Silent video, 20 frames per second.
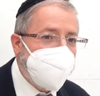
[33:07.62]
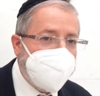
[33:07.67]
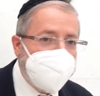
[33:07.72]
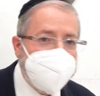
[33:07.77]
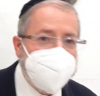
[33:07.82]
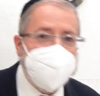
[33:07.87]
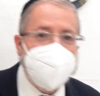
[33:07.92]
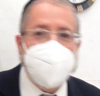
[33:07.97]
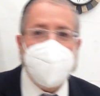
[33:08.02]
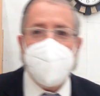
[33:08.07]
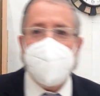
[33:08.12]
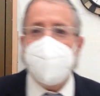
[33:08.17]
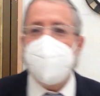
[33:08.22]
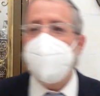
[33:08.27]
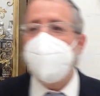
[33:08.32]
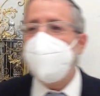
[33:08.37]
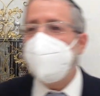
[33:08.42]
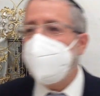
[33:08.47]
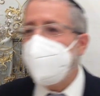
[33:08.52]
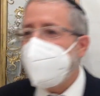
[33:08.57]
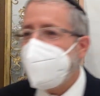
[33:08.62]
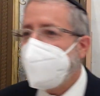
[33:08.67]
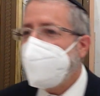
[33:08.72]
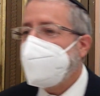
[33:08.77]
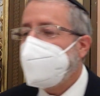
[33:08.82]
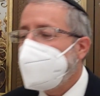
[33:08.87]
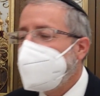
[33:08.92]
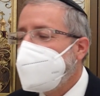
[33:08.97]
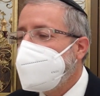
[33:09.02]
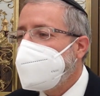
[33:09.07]
a little bit better.
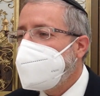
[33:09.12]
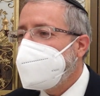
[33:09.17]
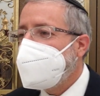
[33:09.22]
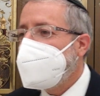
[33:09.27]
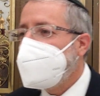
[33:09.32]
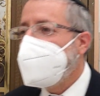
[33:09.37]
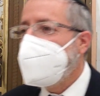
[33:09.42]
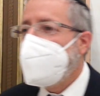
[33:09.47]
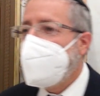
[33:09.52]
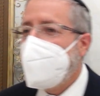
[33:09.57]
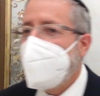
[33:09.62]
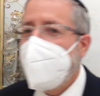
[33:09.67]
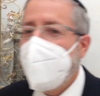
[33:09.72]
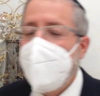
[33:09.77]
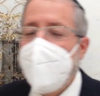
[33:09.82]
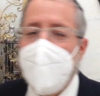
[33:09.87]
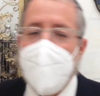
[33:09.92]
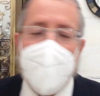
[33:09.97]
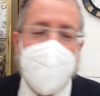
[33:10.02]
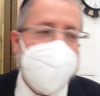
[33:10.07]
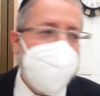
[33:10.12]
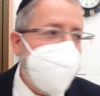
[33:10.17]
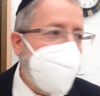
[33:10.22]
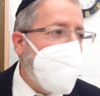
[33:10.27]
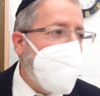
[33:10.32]
And I'm